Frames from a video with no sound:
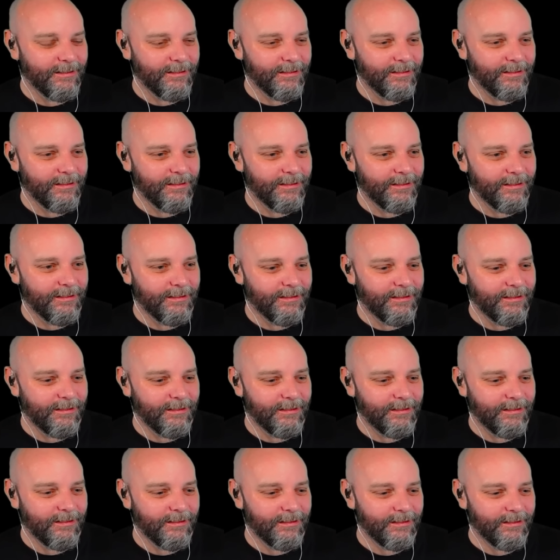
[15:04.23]

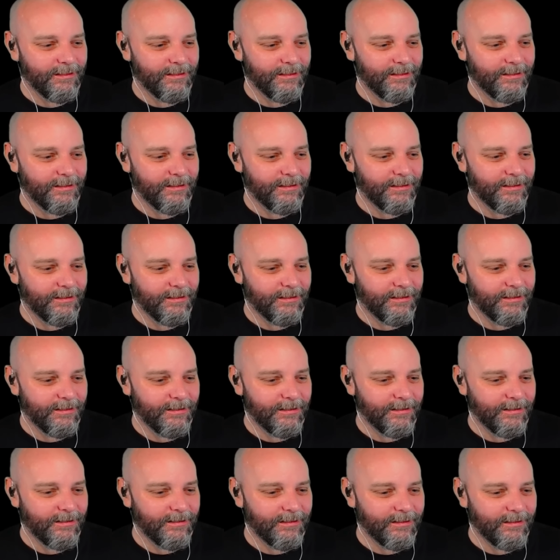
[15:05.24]

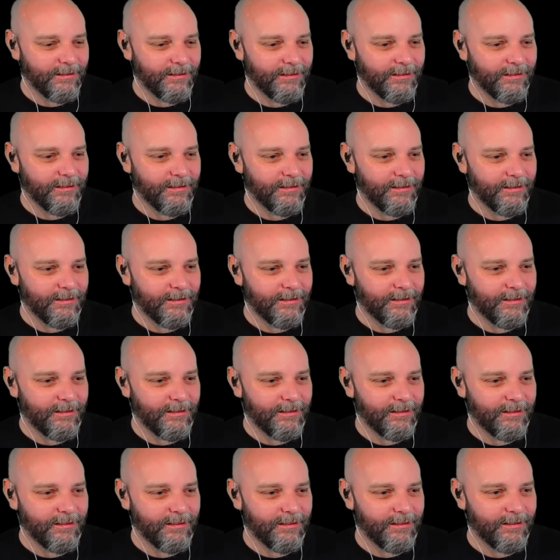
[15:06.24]

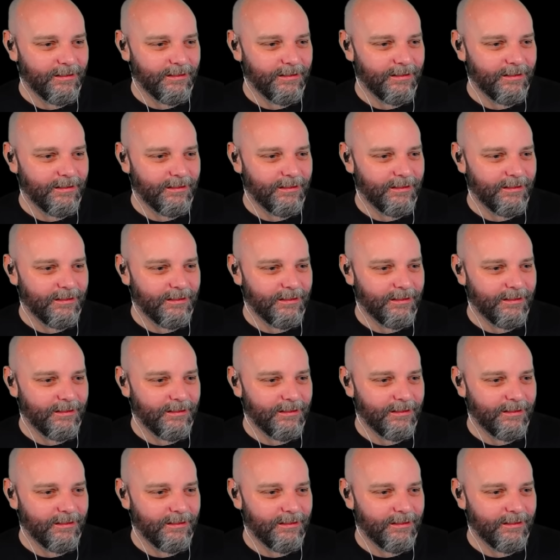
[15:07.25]
[no speech]